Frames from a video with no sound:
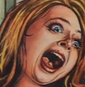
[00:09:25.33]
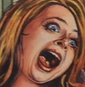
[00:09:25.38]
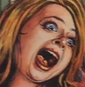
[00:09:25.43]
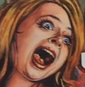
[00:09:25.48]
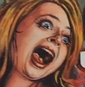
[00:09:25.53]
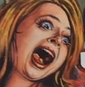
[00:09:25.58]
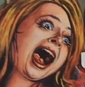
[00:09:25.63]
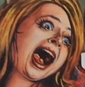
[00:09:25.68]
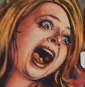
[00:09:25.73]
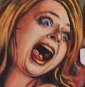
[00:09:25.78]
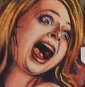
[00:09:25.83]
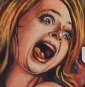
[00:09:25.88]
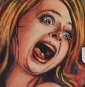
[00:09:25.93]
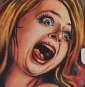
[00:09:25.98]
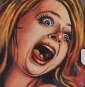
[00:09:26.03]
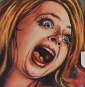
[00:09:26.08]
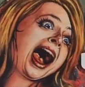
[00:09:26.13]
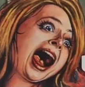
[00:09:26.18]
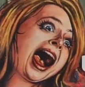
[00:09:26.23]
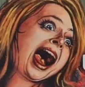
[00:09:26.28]
it's called The
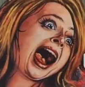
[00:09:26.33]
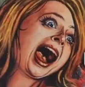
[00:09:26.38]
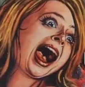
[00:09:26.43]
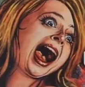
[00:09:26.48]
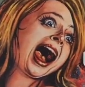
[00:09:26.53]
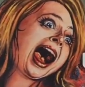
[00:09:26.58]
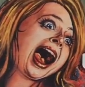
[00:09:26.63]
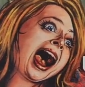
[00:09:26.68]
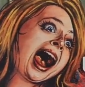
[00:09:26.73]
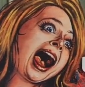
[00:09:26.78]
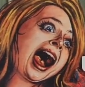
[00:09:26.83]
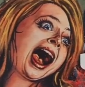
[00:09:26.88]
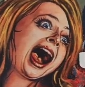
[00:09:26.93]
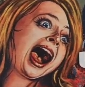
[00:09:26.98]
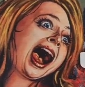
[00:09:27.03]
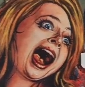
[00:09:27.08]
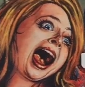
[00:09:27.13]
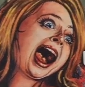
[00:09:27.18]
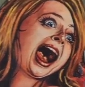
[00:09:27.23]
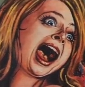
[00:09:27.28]
Dark Side
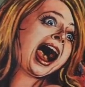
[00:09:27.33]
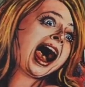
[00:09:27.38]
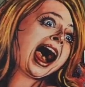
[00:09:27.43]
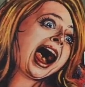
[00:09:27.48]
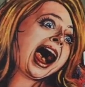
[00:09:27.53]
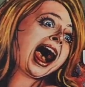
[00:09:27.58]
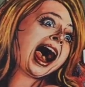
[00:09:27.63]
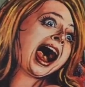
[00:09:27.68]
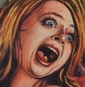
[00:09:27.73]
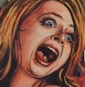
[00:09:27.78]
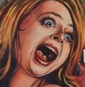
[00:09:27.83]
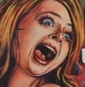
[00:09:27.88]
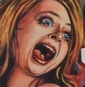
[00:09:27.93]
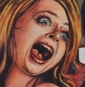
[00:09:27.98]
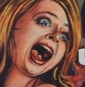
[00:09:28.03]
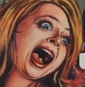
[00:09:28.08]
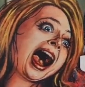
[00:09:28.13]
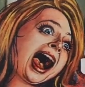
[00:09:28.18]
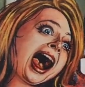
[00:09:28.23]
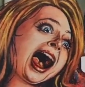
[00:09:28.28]
Unspeakable
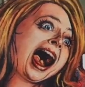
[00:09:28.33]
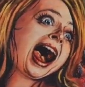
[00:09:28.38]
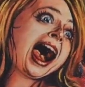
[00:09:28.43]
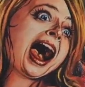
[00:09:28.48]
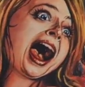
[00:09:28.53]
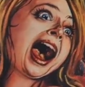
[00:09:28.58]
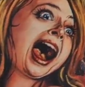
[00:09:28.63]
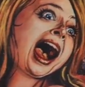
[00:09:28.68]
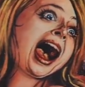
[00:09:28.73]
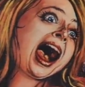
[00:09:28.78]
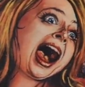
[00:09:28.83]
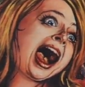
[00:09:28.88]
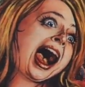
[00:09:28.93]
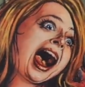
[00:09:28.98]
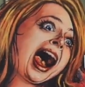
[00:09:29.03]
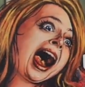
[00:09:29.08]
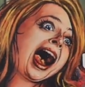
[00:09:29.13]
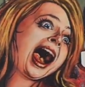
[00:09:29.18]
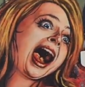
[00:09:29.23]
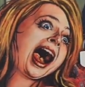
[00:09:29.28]
Horrors
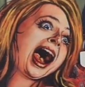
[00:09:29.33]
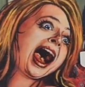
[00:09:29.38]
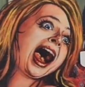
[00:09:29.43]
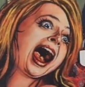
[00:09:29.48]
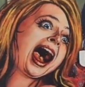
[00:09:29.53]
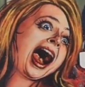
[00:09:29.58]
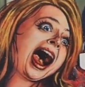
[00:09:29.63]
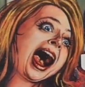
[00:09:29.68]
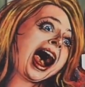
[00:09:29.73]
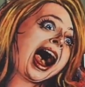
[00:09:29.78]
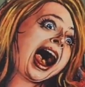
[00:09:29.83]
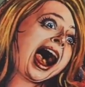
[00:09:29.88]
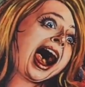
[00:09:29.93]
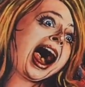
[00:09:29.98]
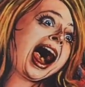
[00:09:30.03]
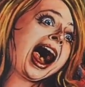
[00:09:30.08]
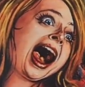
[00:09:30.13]
Whoa, look at that,